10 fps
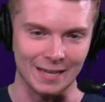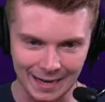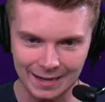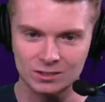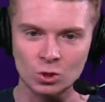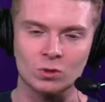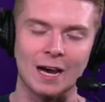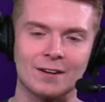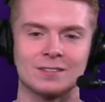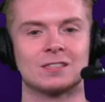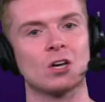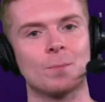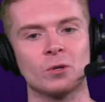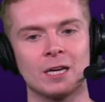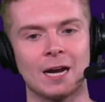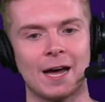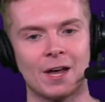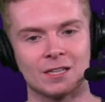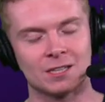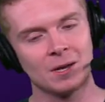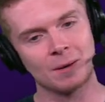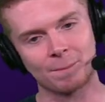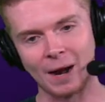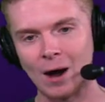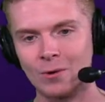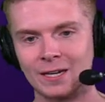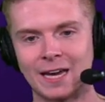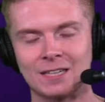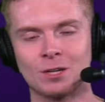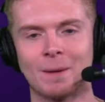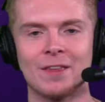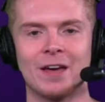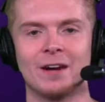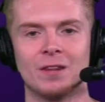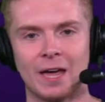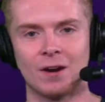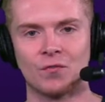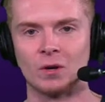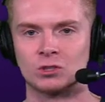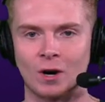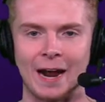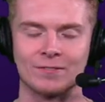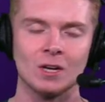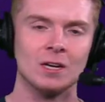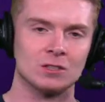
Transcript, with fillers: They got a 2,000 sub lead on us, but I want to catch them by the end of the NFL draft.